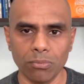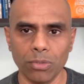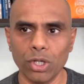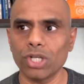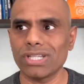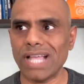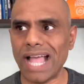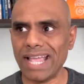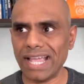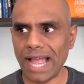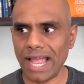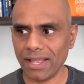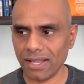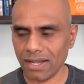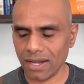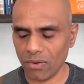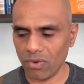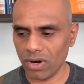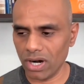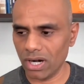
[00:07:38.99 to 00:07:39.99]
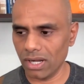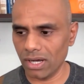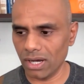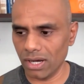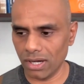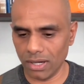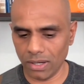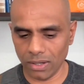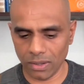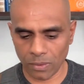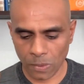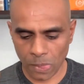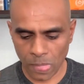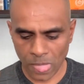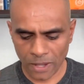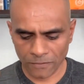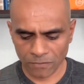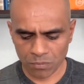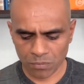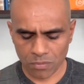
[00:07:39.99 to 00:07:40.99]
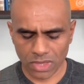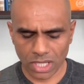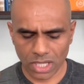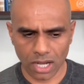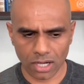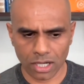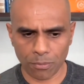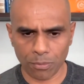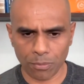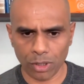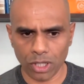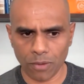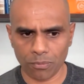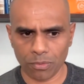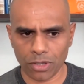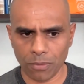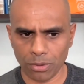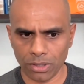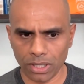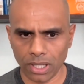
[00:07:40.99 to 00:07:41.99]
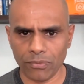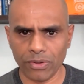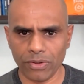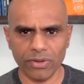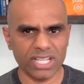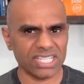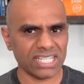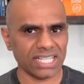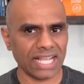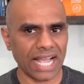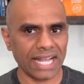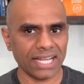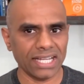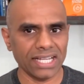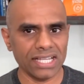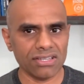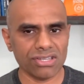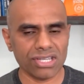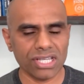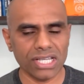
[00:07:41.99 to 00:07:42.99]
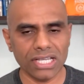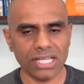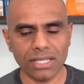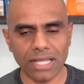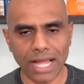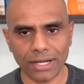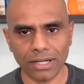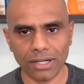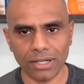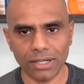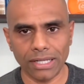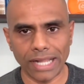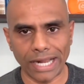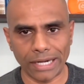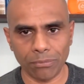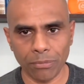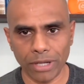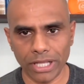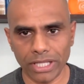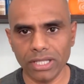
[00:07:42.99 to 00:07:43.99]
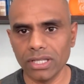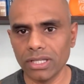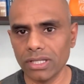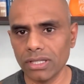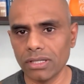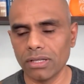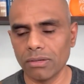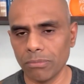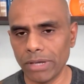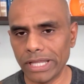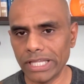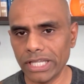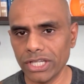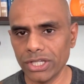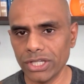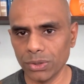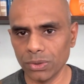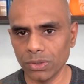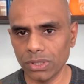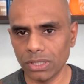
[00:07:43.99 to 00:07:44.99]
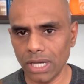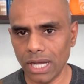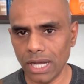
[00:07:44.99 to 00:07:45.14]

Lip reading: Because I covered a couple of events, and I didn't see that many youth.